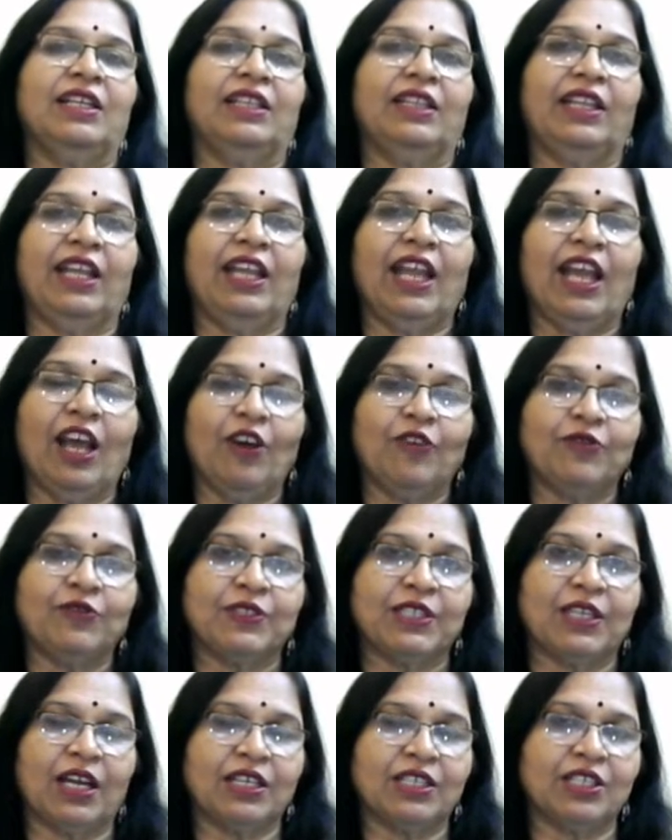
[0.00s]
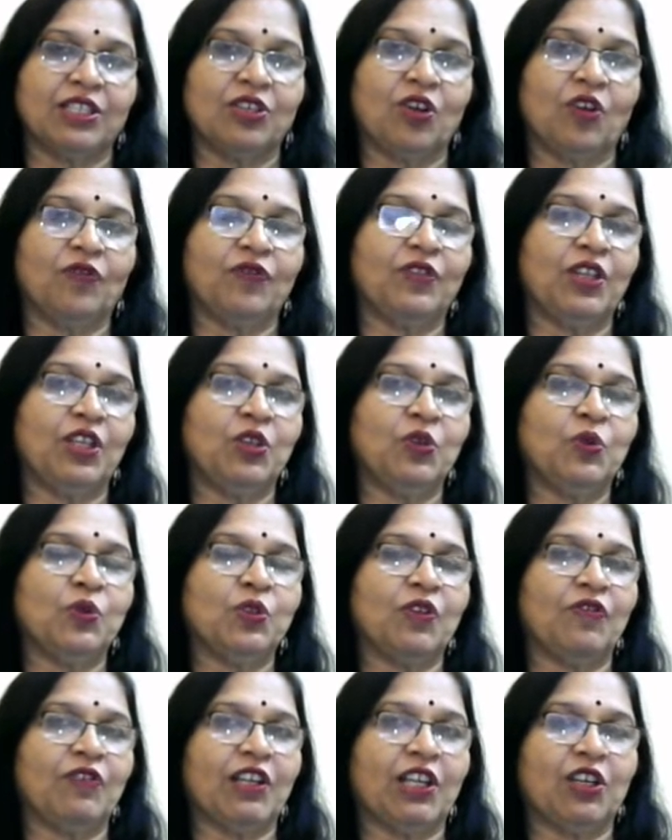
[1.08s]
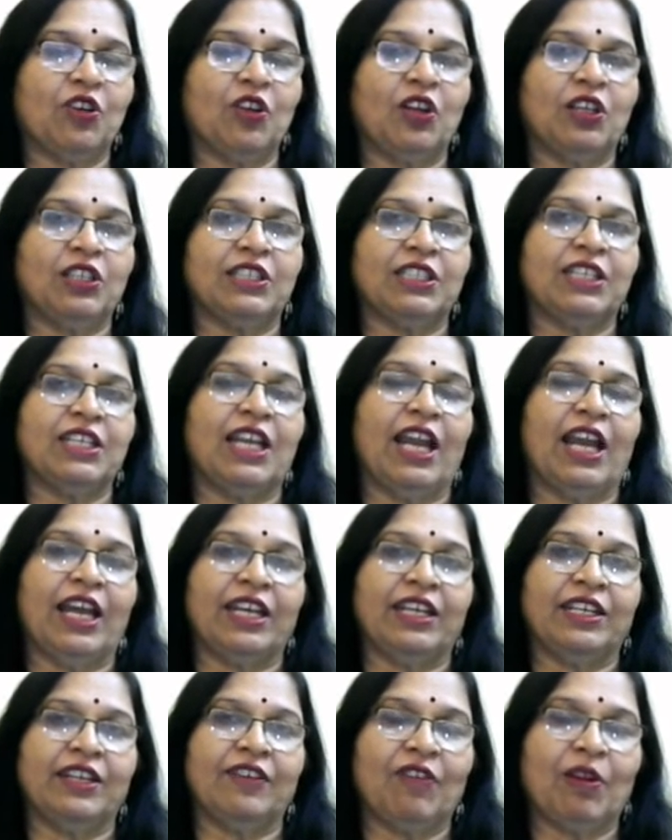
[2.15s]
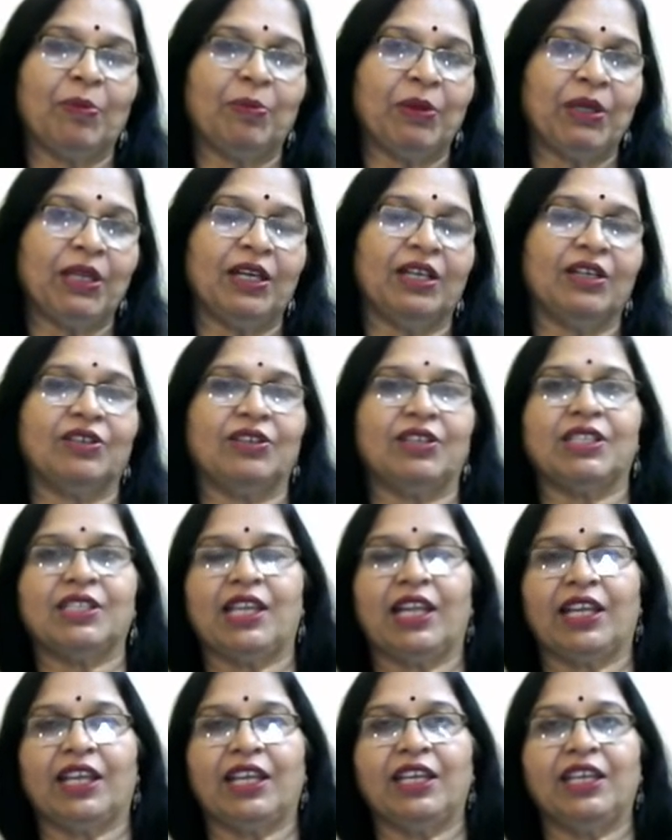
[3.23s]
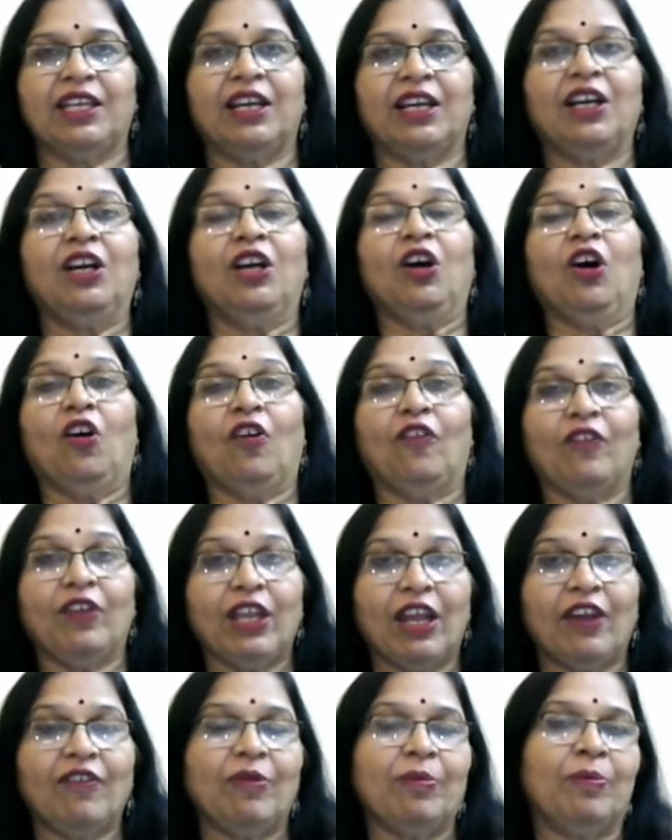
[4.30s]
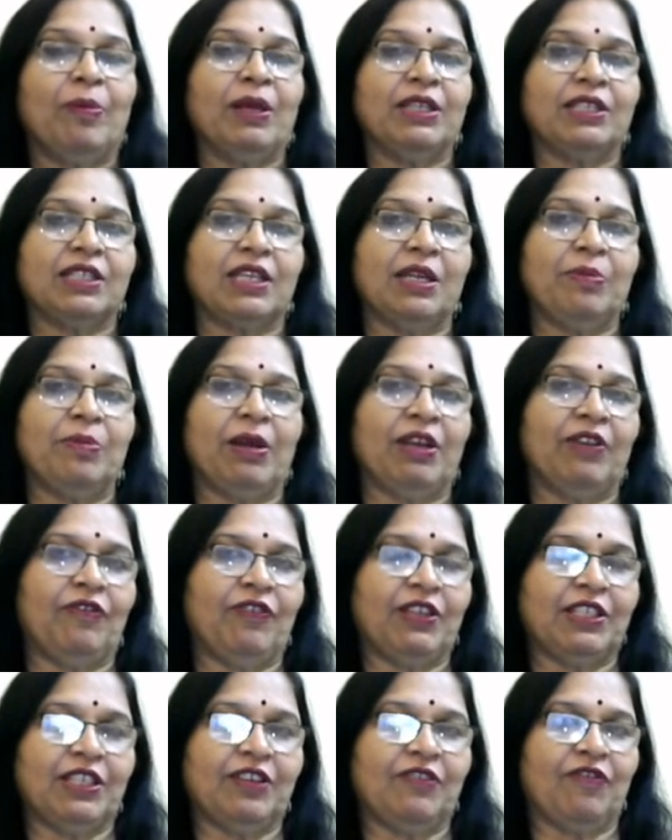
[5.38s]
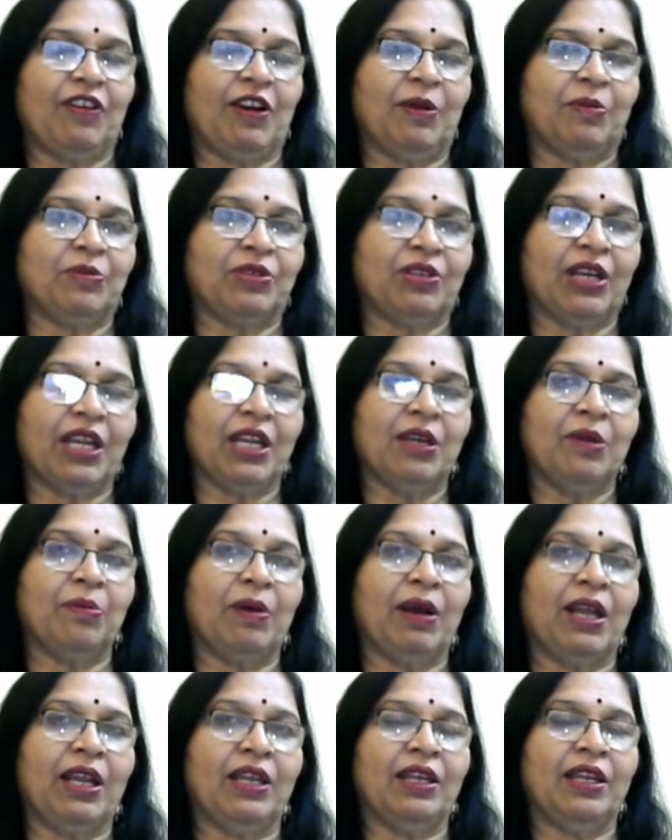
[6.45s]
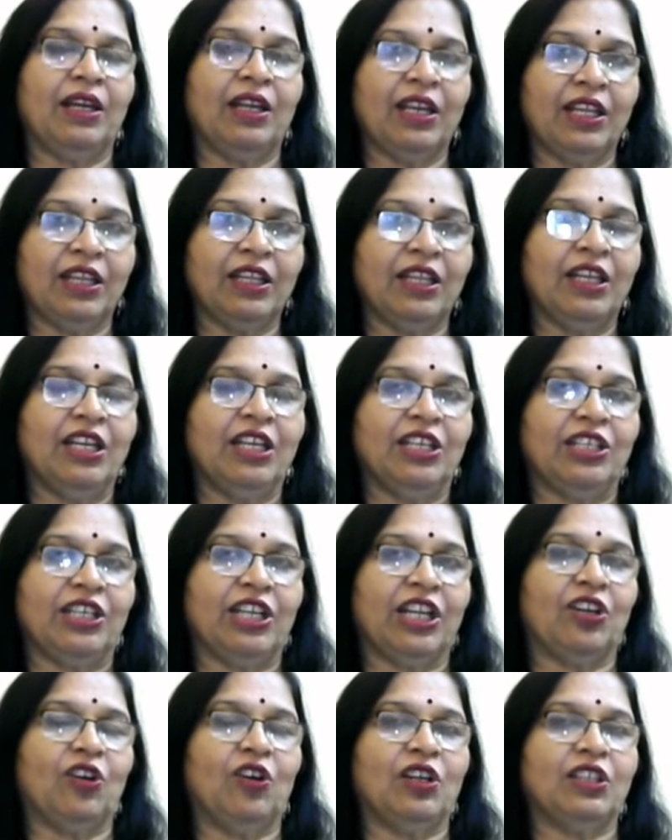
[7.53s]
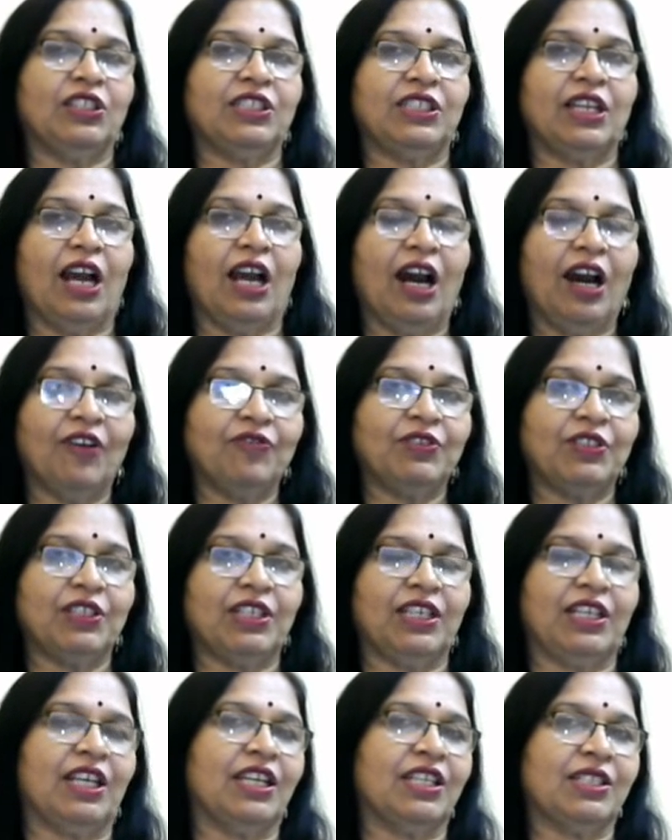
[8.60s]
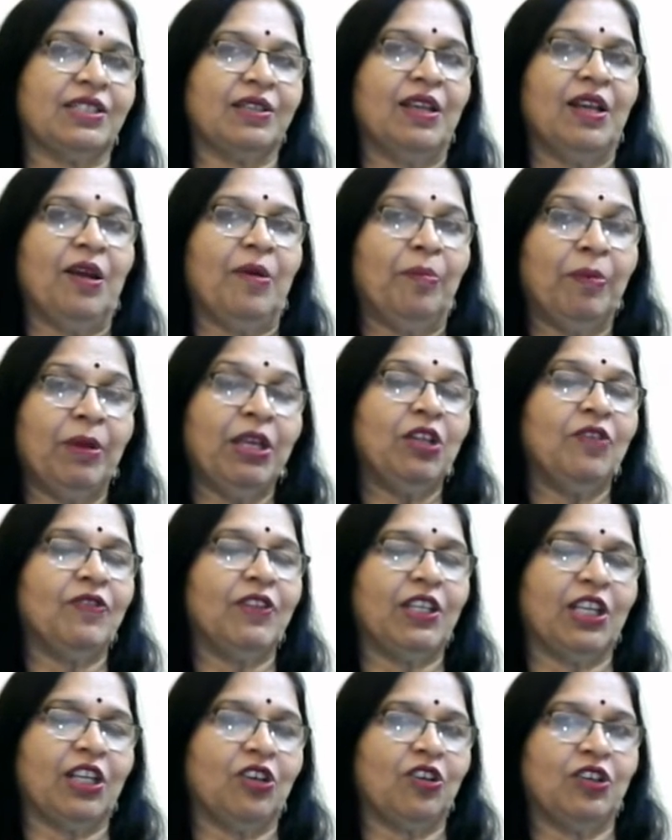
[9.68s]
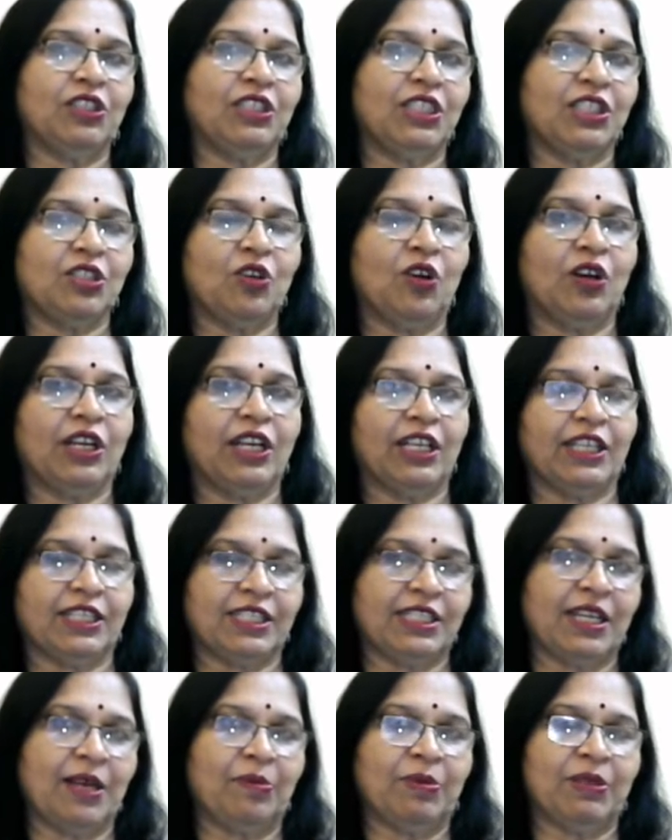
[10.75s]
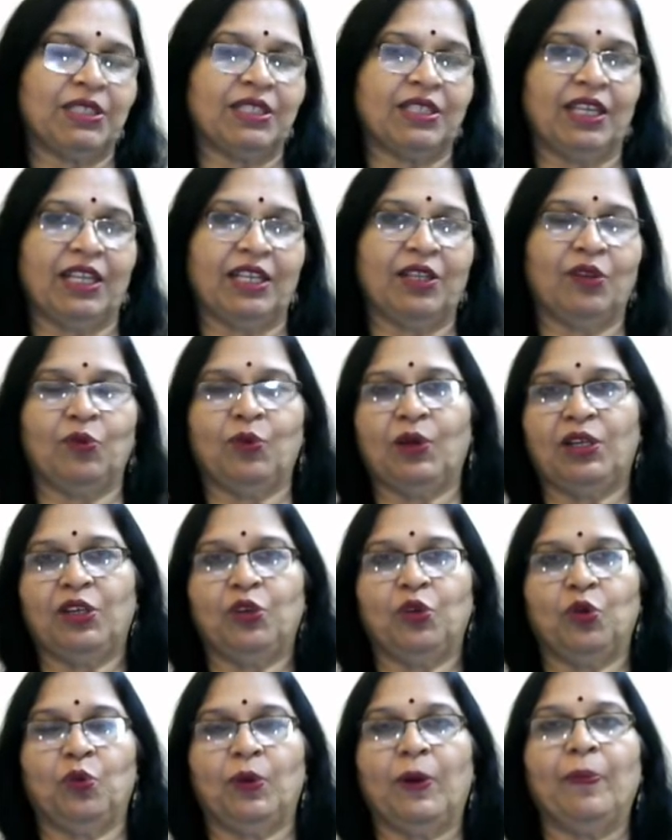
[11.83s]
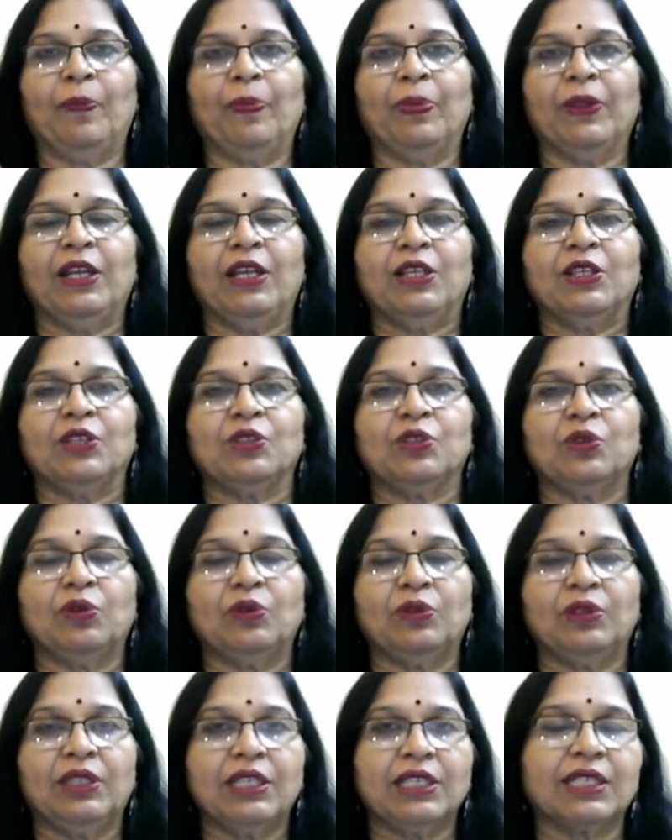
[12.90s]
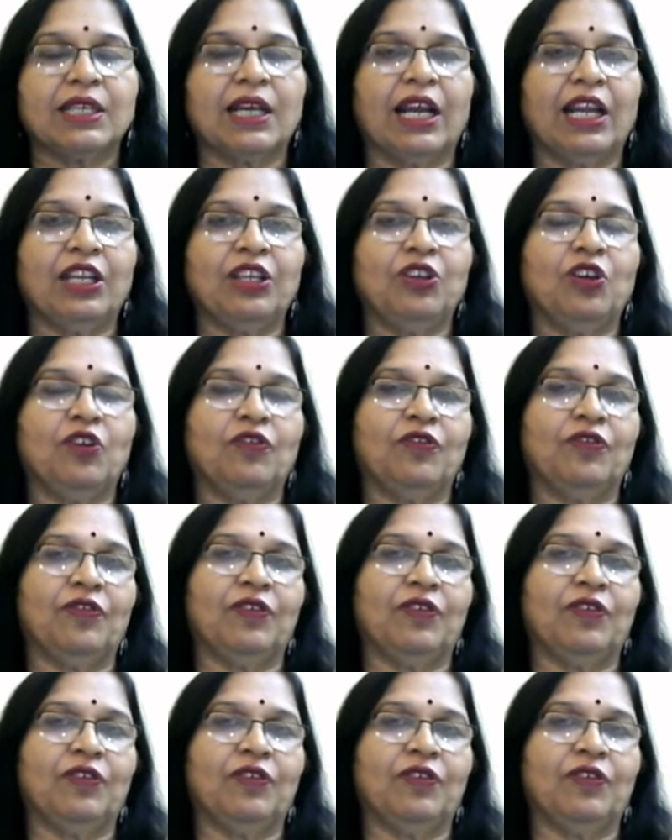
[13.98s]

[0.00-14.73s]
They have started off the use of technology, and developing countries like India, we have immensely benefited from trade by learning technology after it has many of the technologies got established in the world over. So this kind of